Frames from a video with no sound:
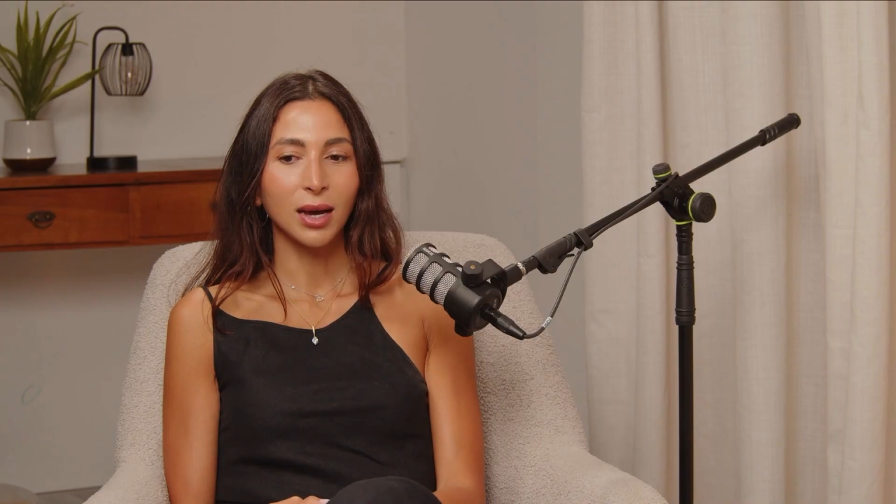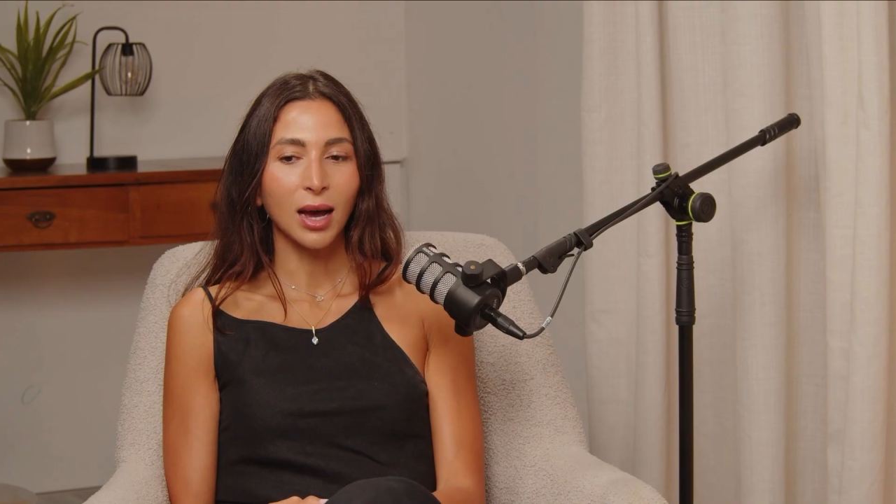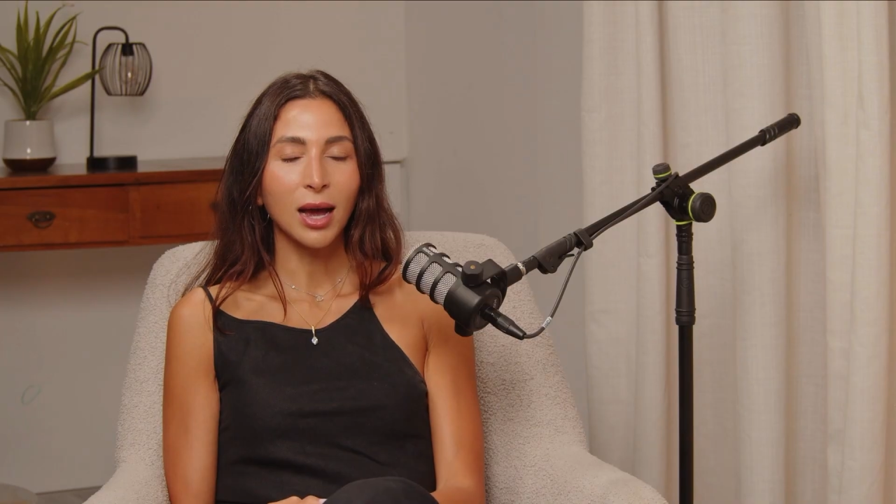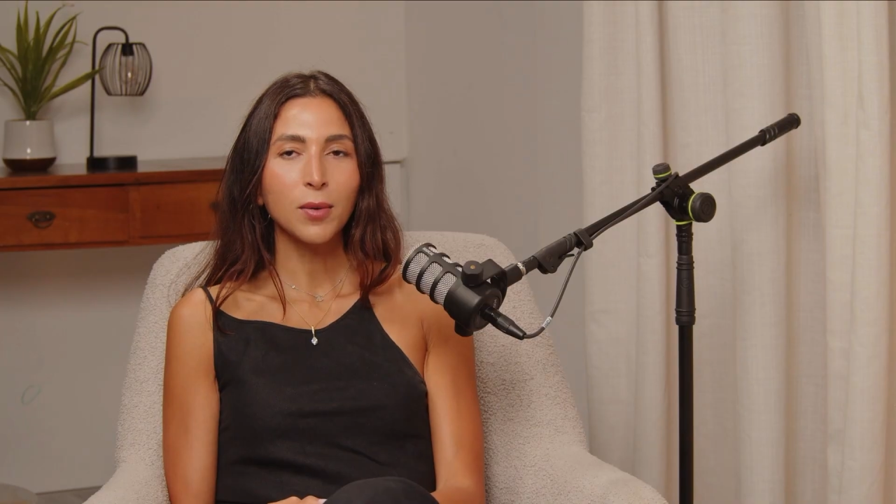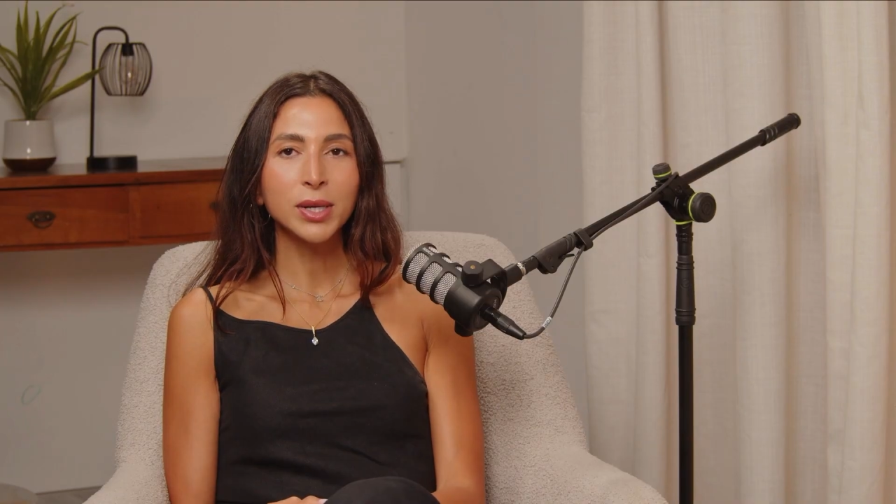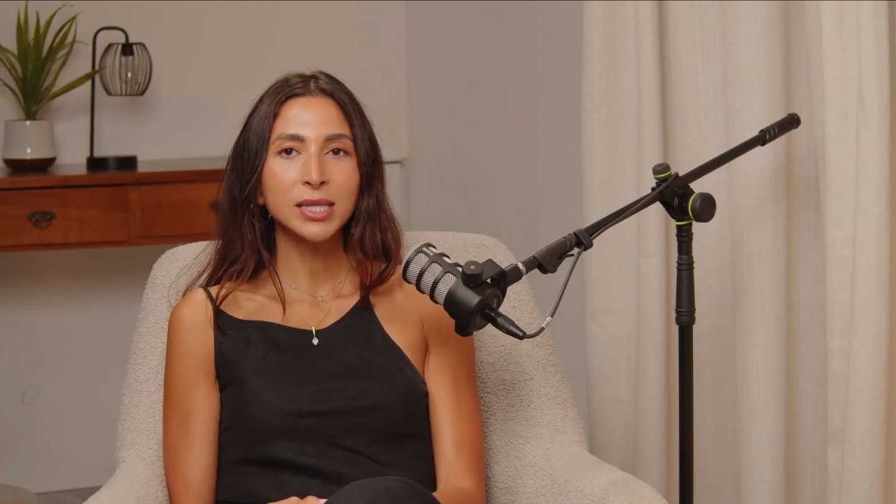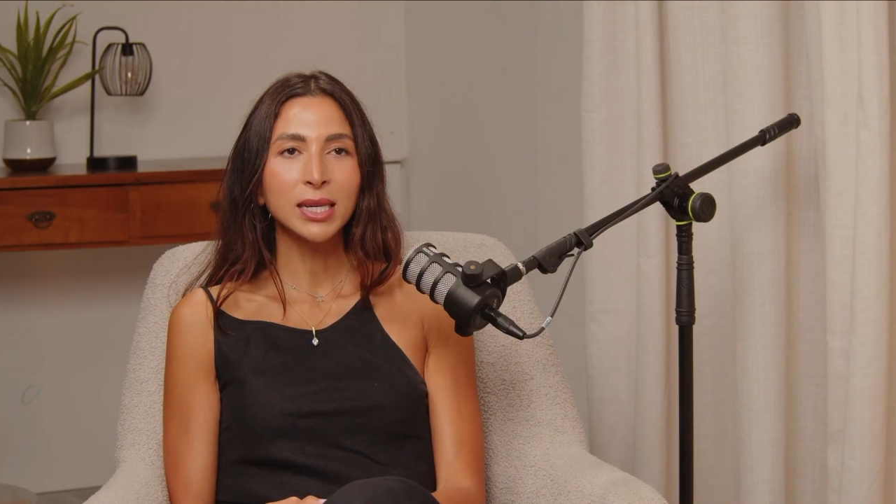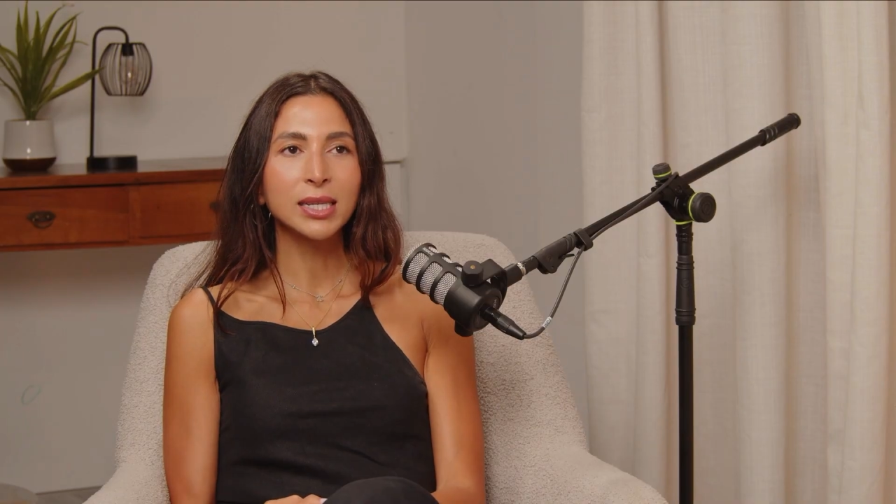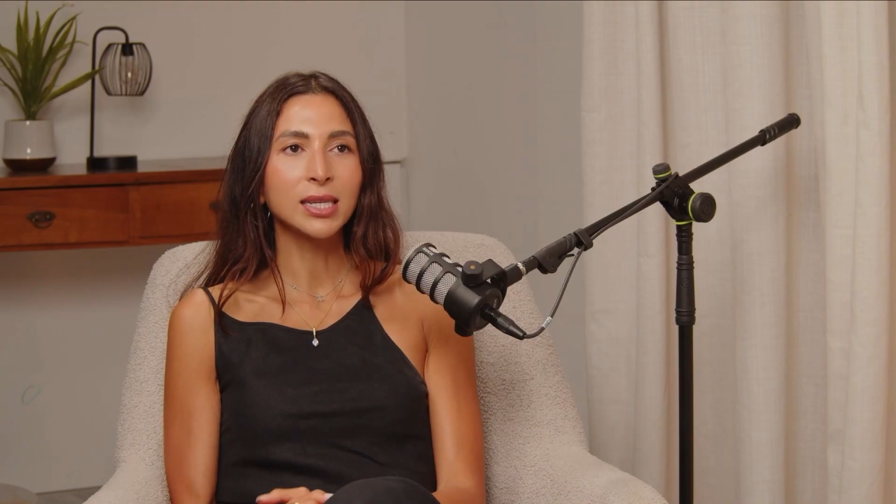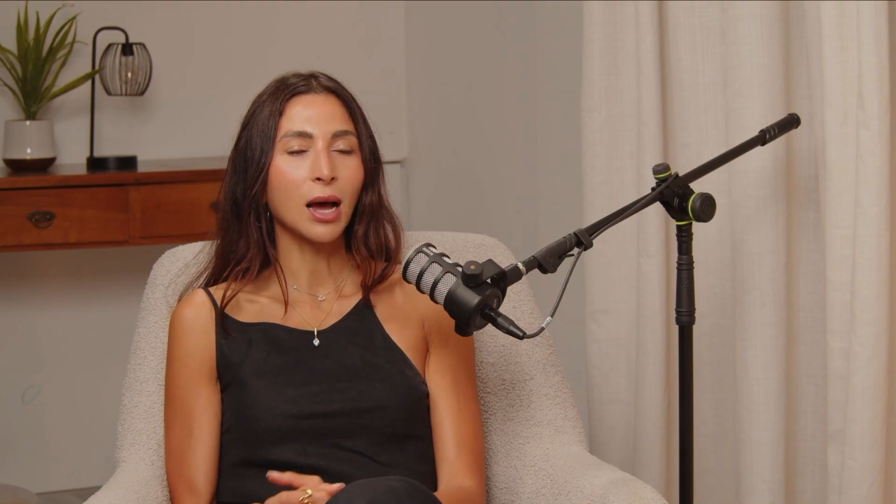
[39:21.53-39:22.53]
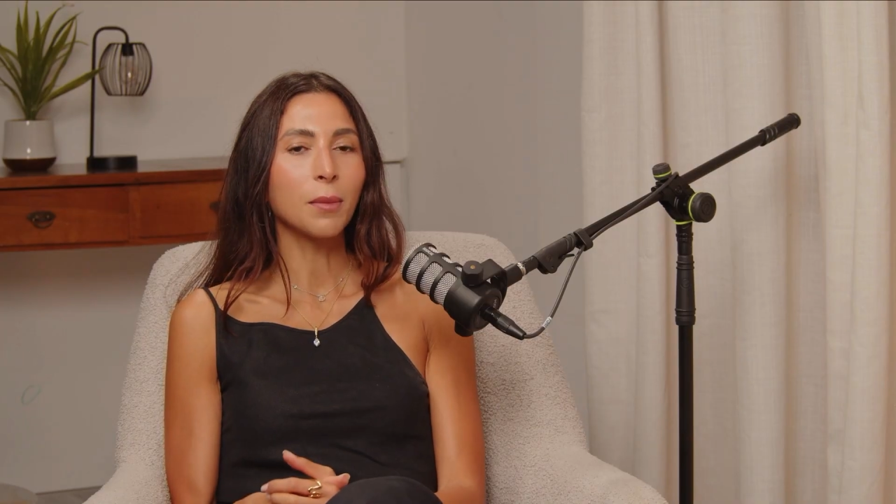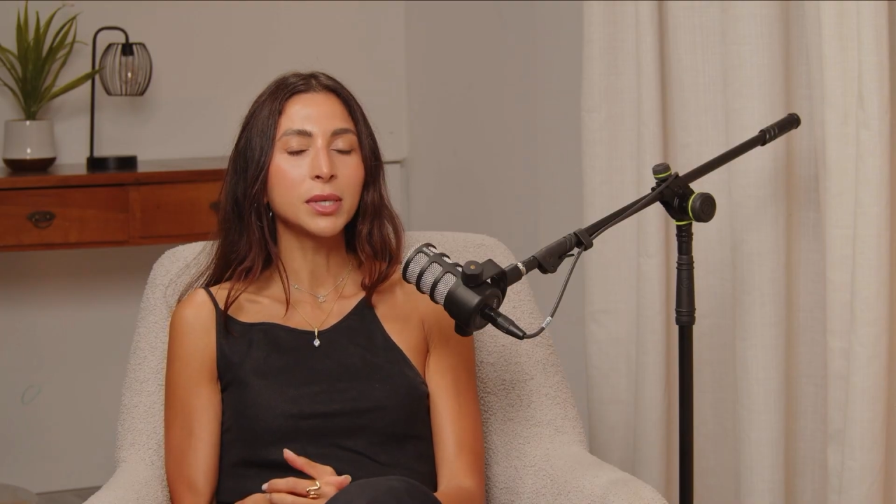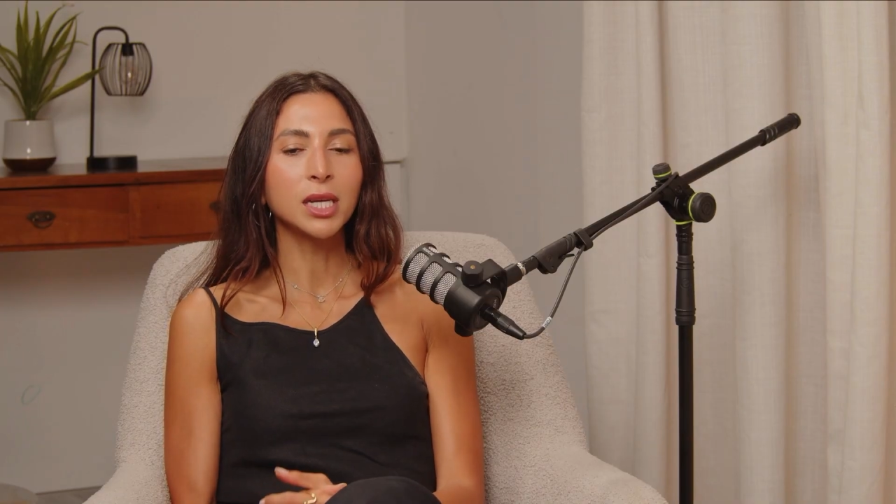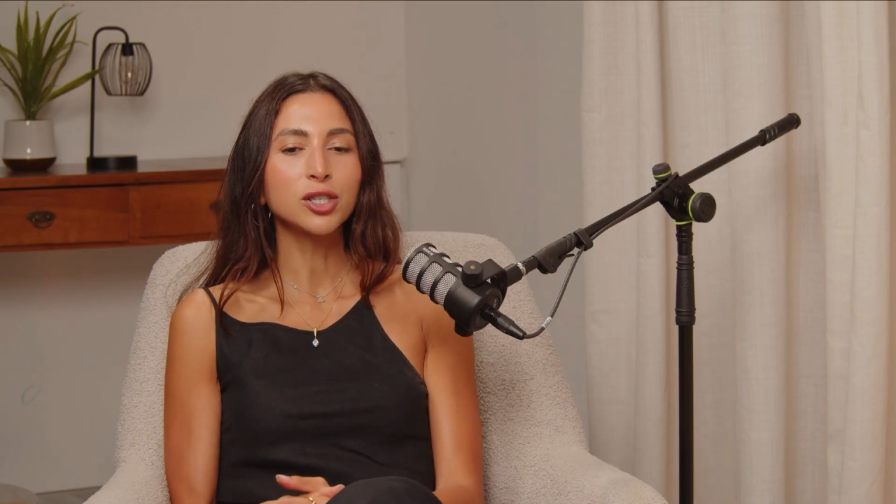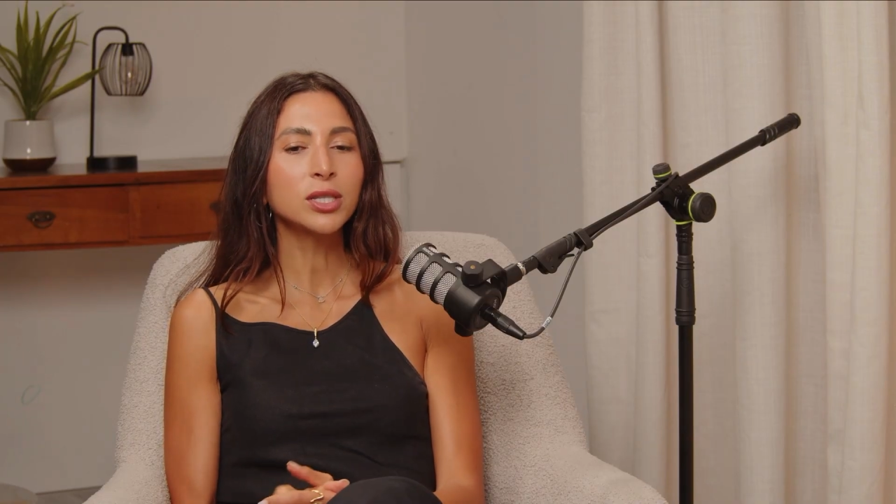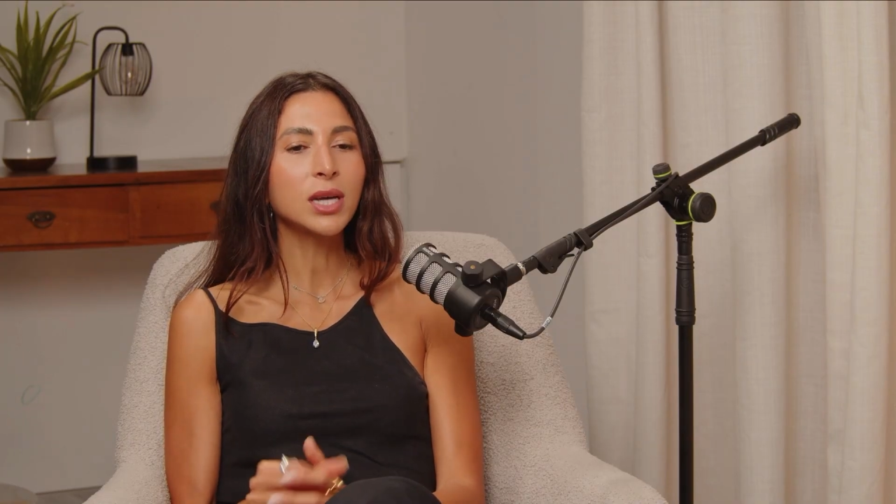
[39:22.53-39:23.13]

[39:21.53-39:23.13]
I would say, listen, I'm such a